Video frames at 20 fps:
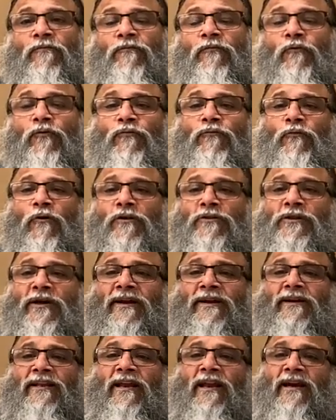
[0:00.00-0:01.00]
Food for the
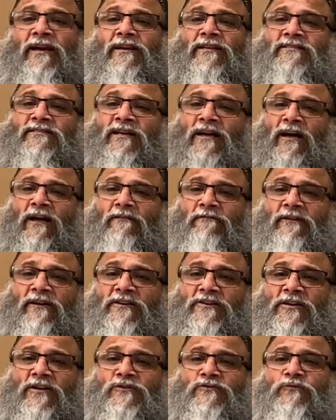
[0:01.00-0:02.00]
intellect is the
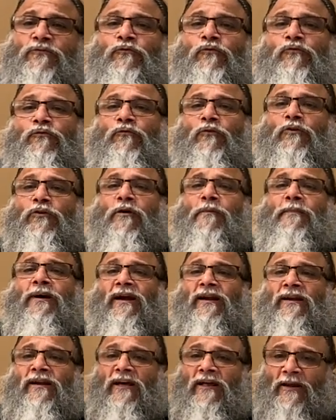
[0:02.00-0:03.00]
convictions, food for the
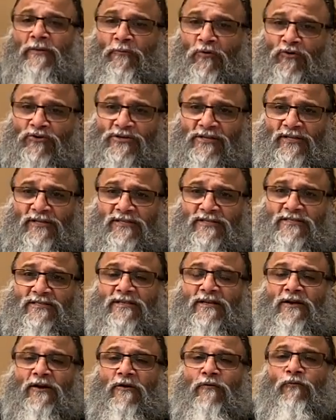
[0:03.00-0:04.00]
mind are
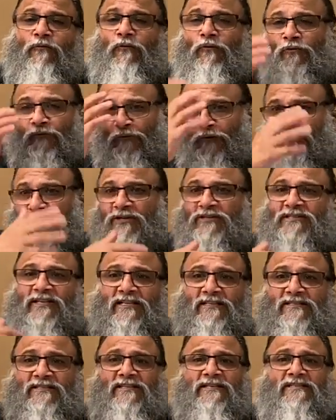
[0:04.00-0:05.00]
emotions, food for the
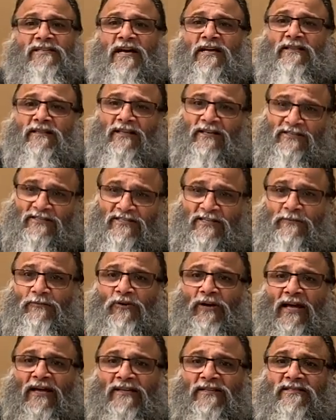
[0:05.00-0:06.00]
senses are their
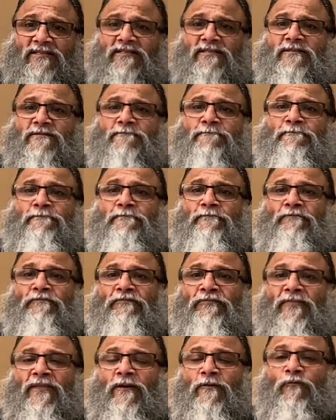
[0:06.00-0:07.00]
stimuli,
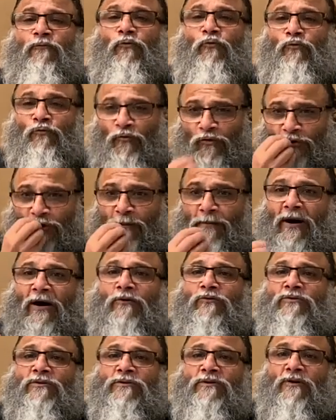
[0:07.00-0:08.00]
food for the
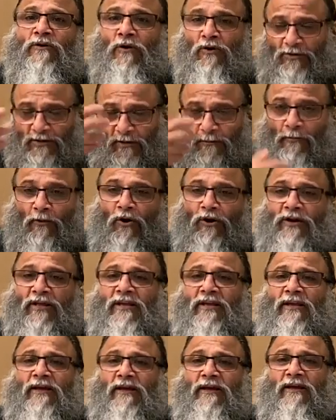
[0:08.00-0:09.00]
mouth or the
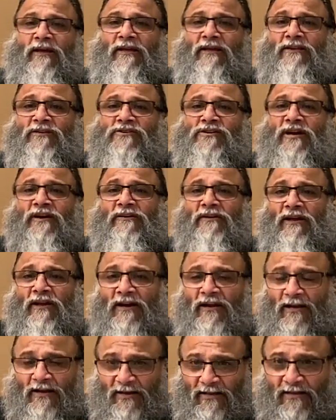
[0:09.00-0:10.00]
body in
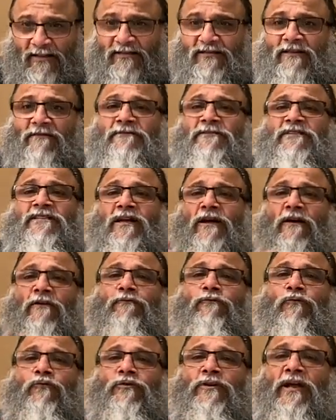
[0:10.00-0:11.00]
general is the physical
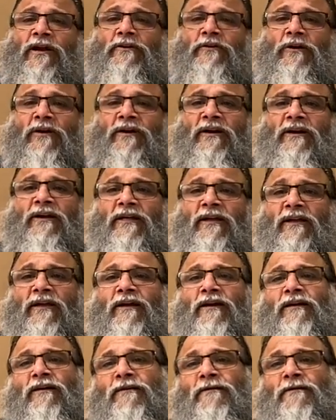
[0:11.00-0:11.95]
food that you are eating.